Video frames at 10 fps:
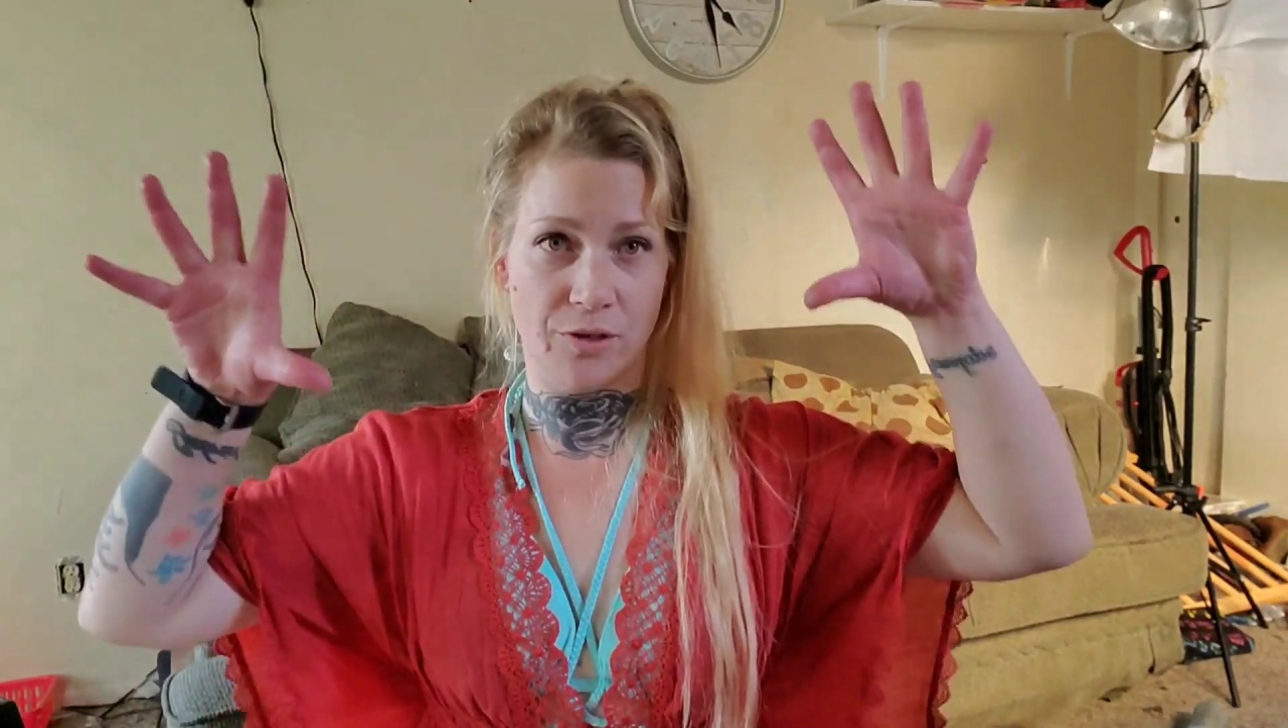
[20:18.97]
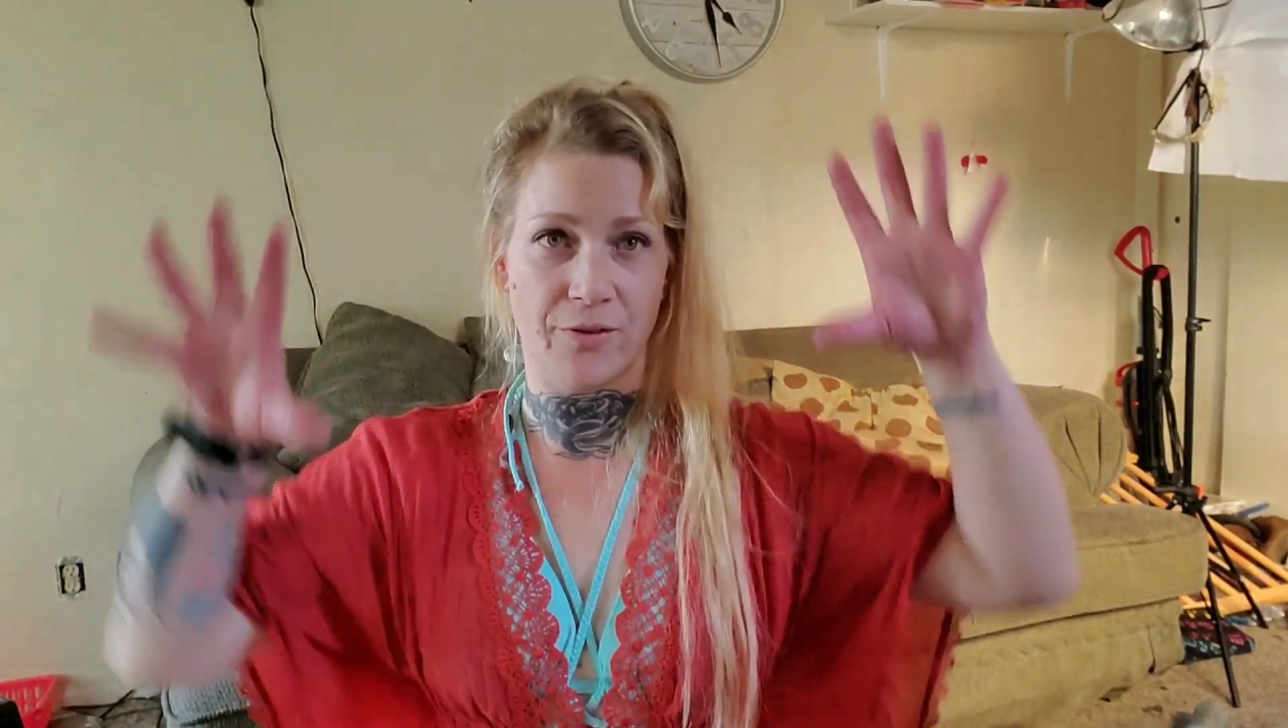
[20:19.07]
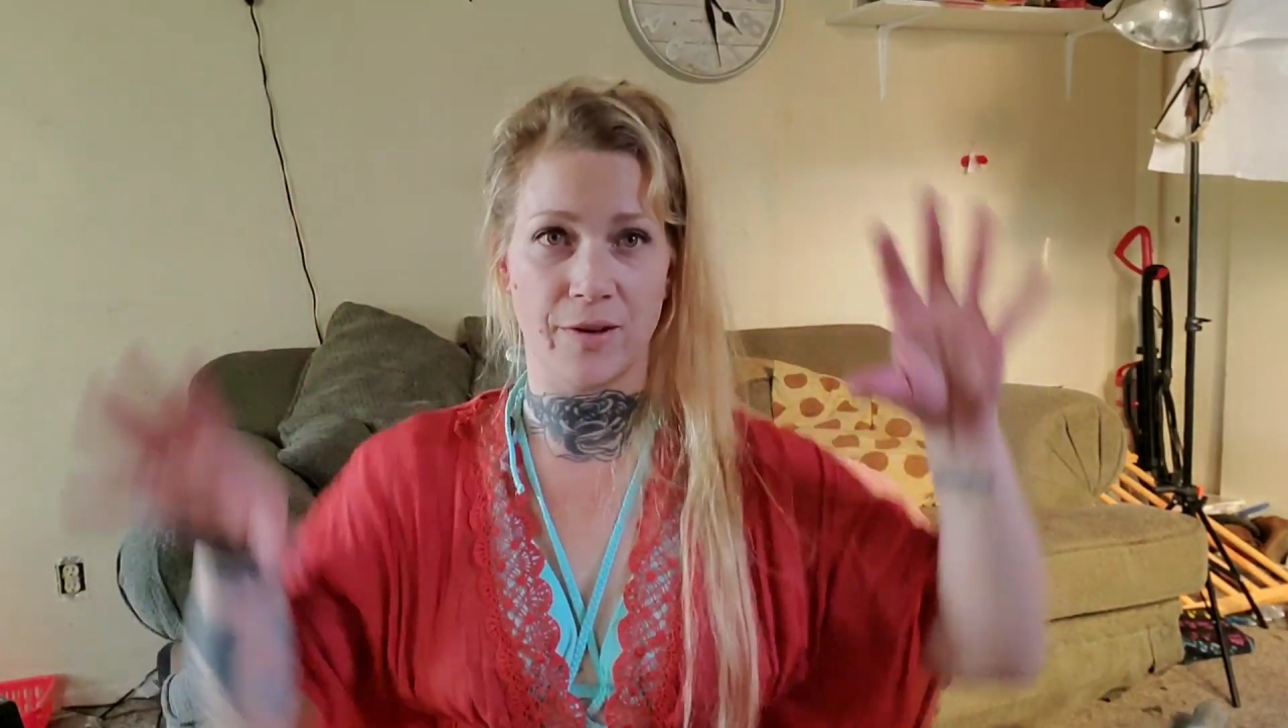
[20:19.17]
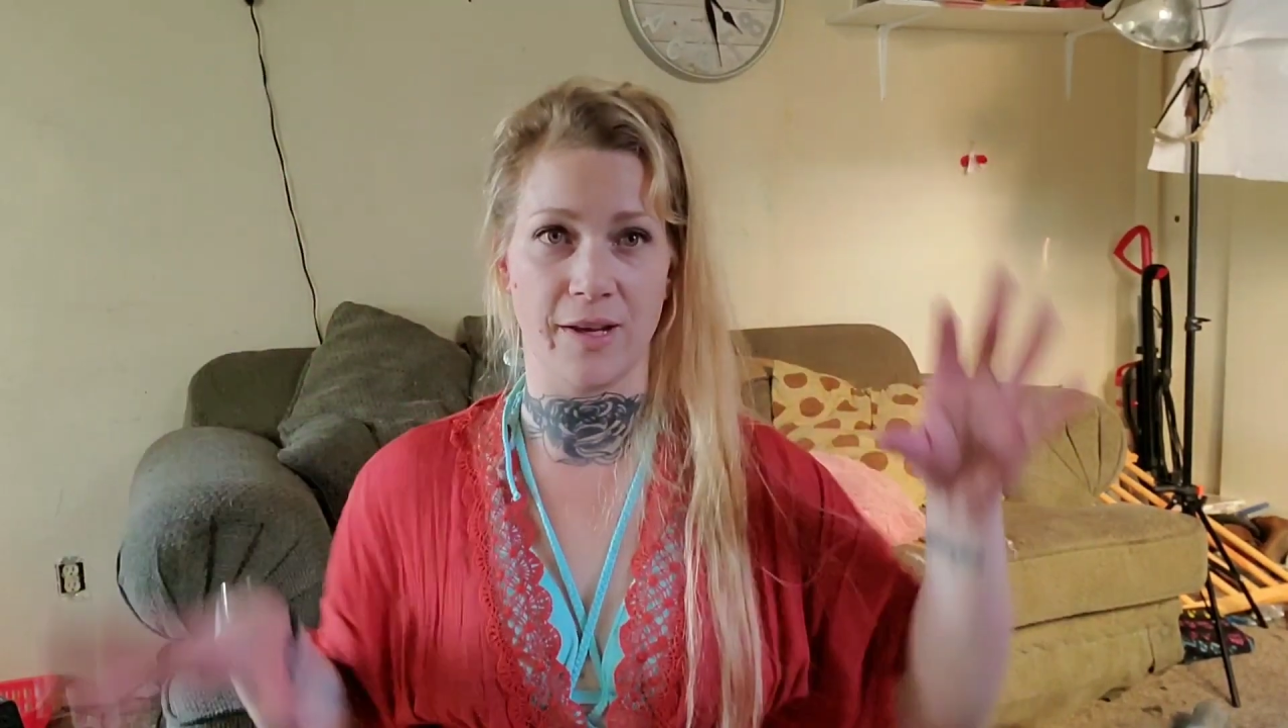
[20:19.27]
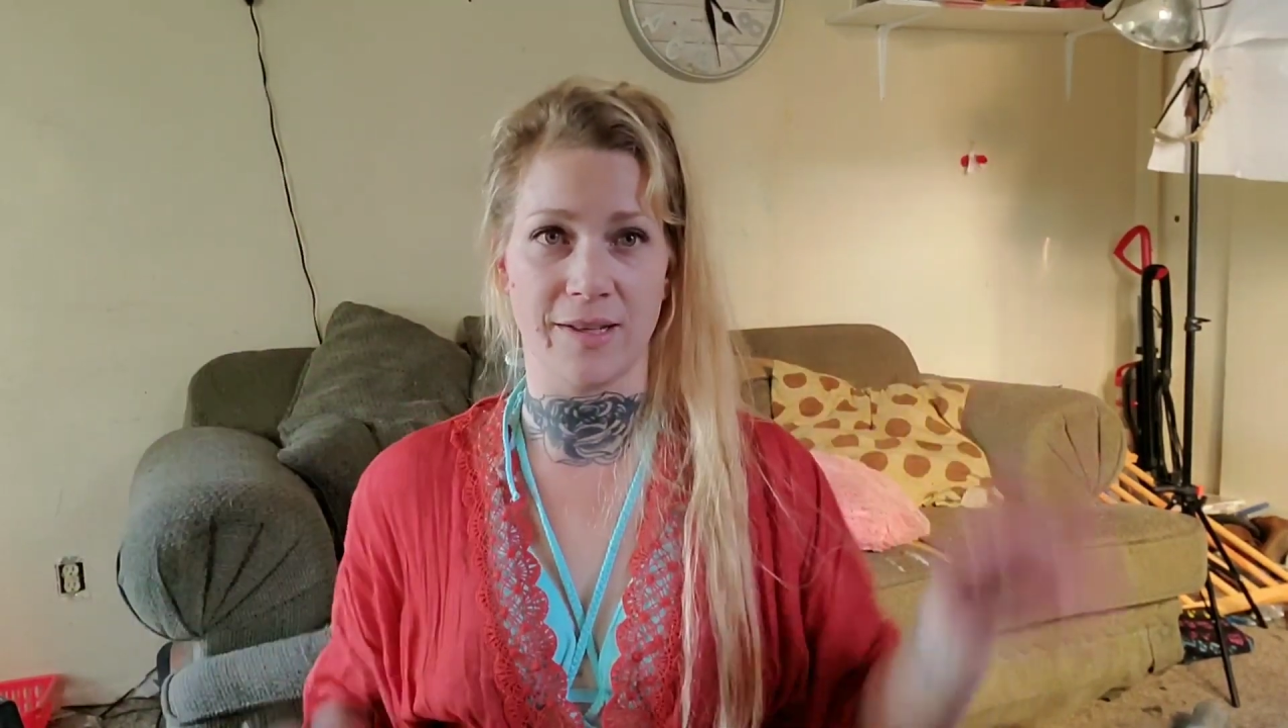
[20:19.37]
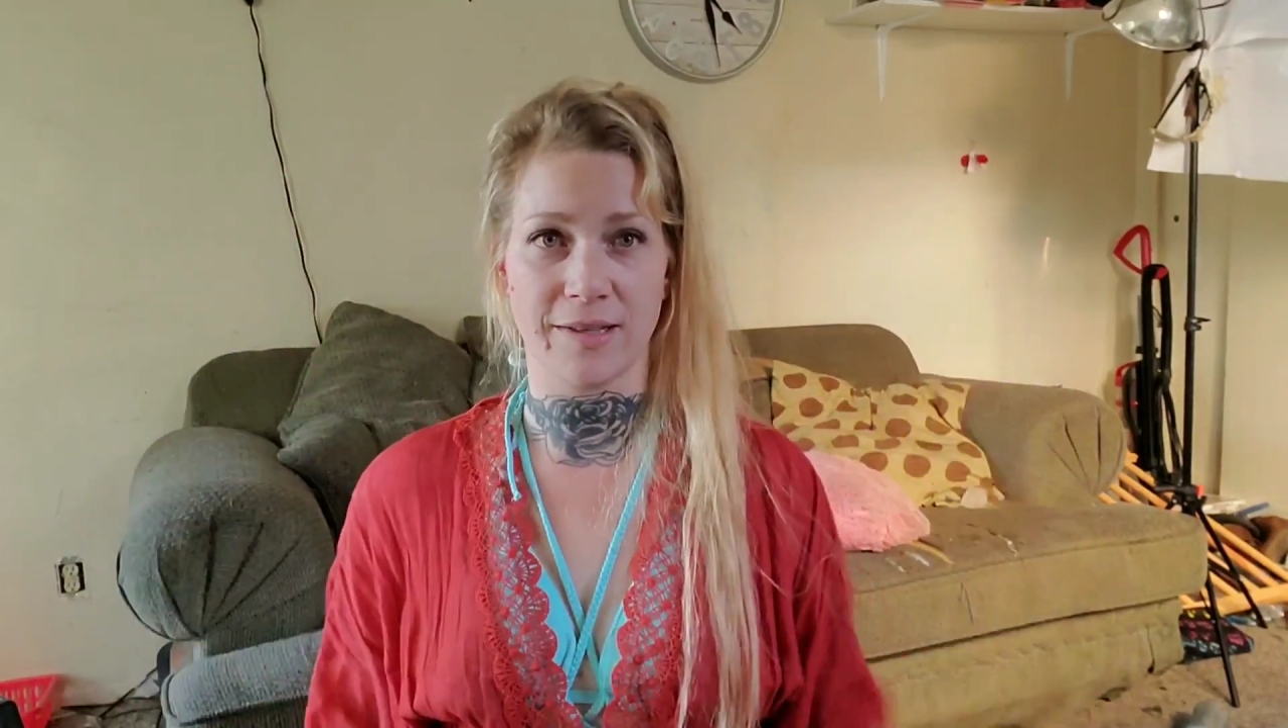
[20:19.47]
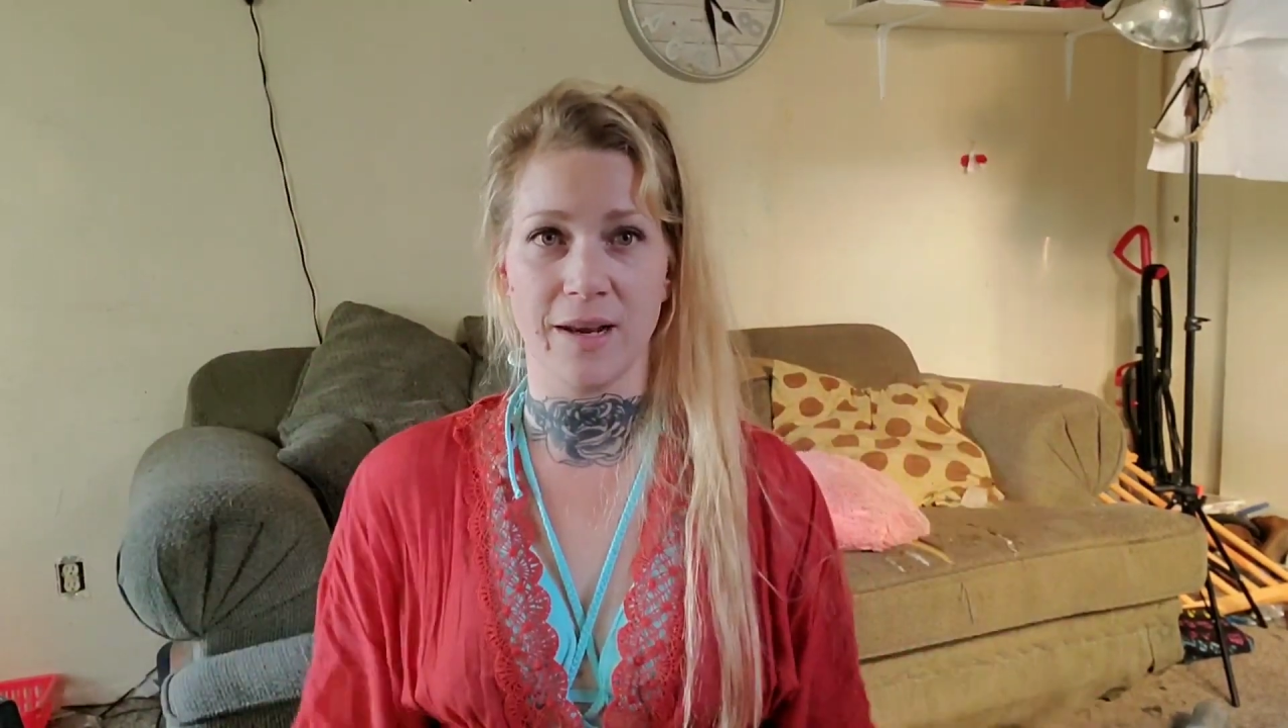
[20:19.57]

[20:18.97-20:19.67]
for this.